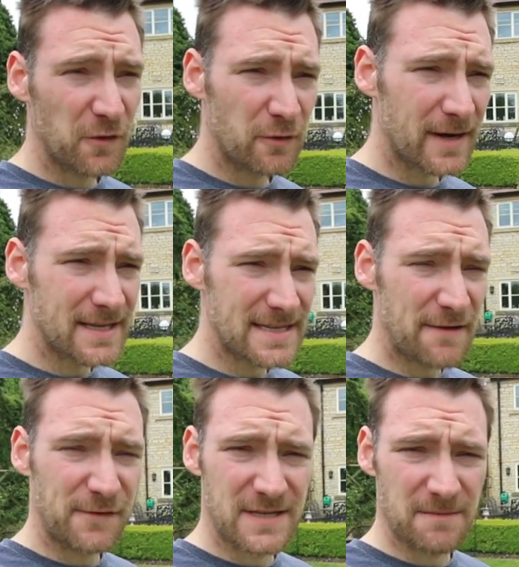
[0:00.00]
for it
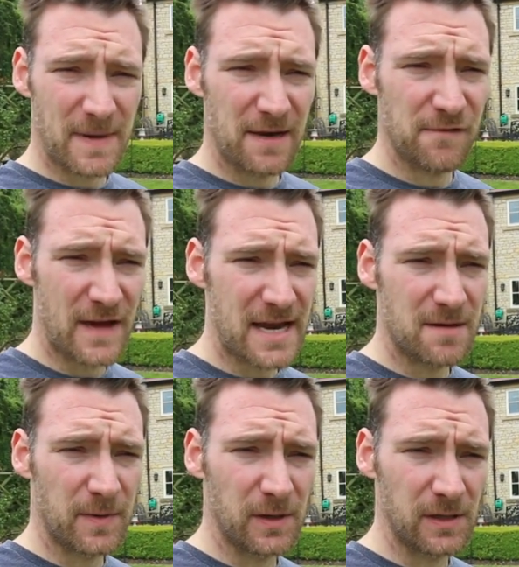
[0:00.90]
if it had been
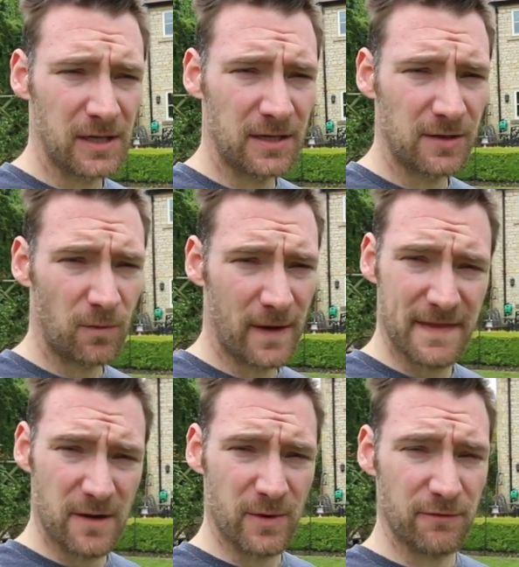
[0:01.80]
available
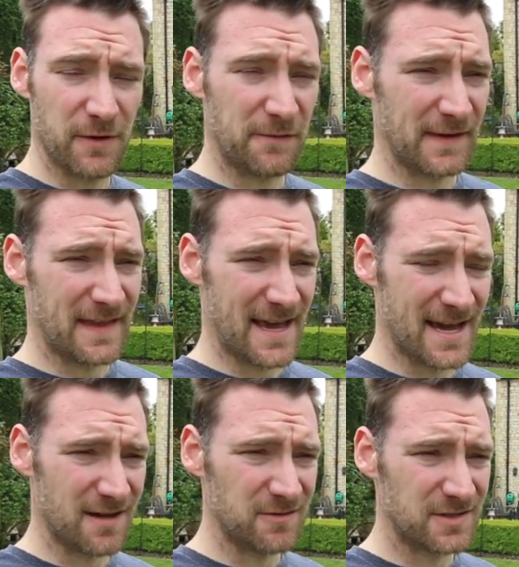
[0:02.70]
when they were roofing their
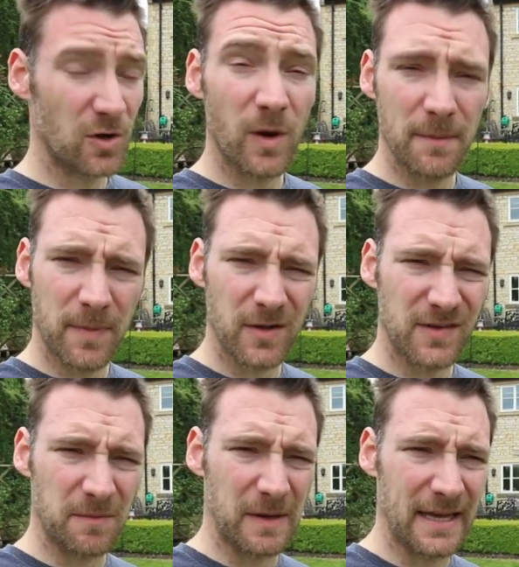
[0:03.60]
house? Quite
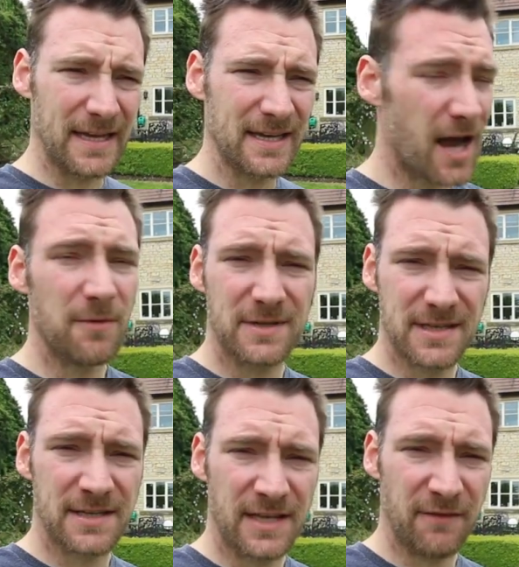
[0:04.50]
possibly. I would
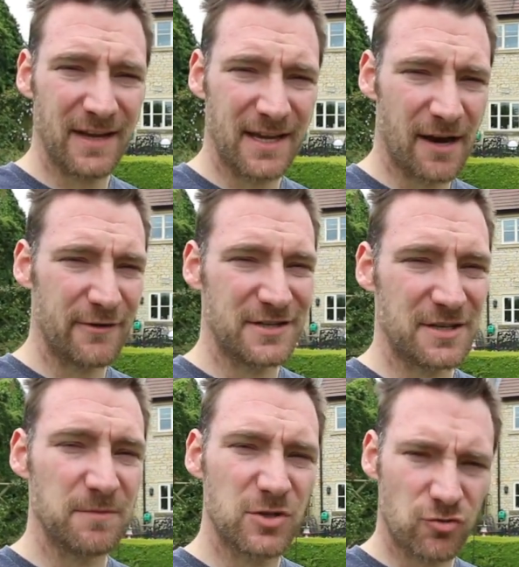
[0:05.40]
certainly have
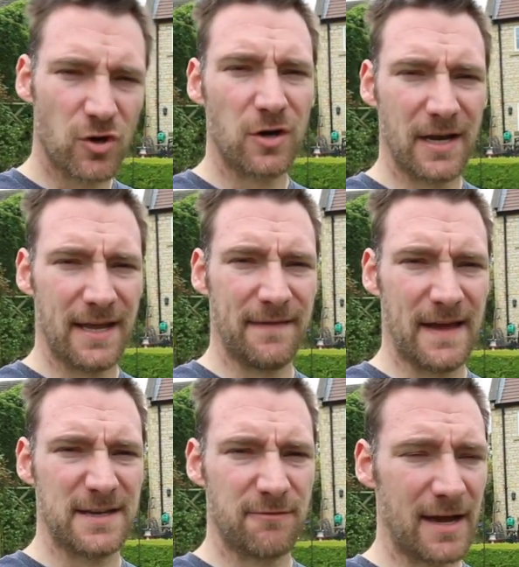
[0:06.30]
encouraged them strongly in
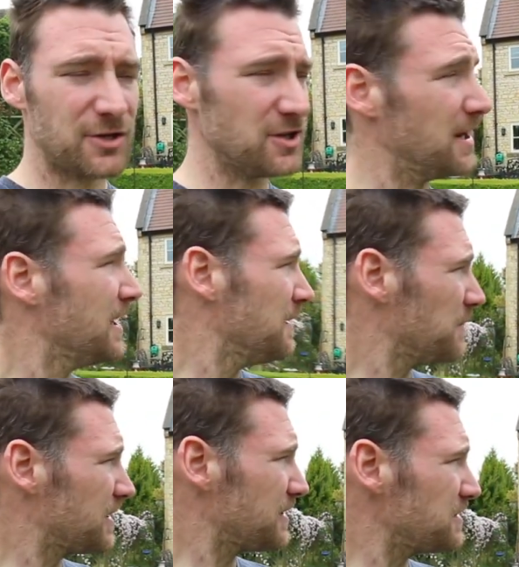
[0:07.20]
that direction,
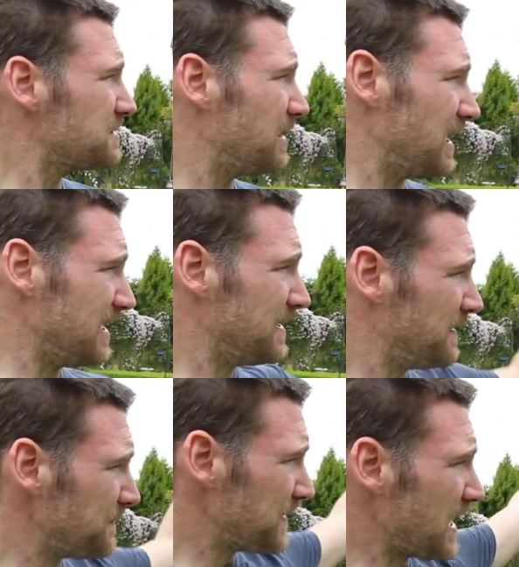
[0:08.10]
because ultimately
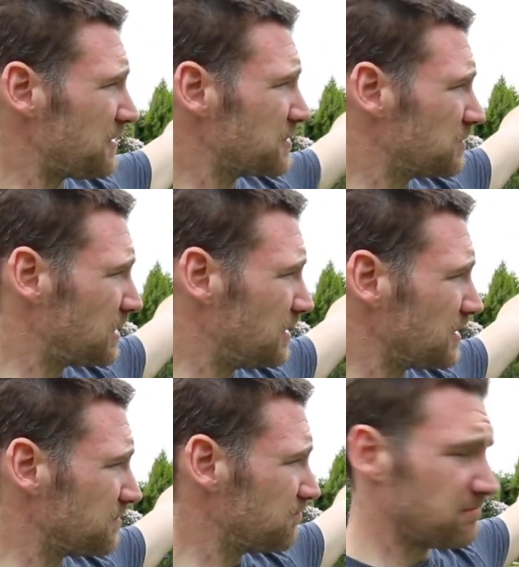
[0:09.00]
the house would
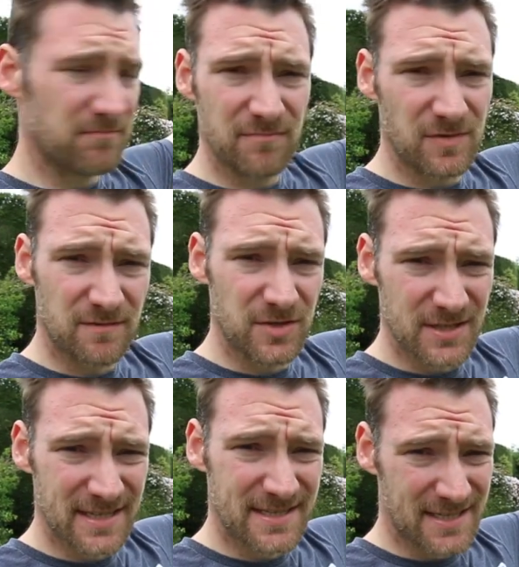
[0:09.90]
look
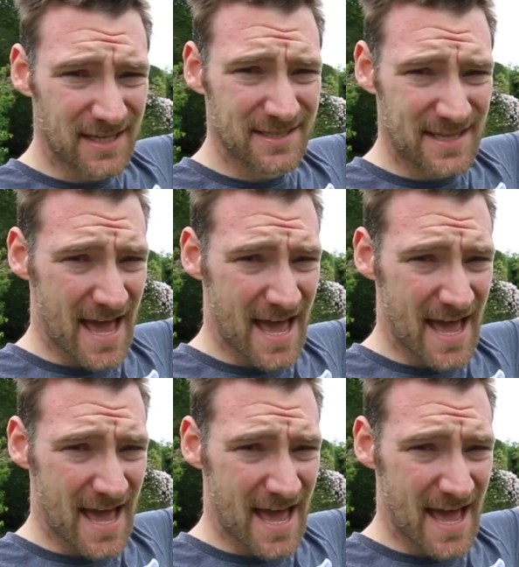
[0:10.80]
just as it does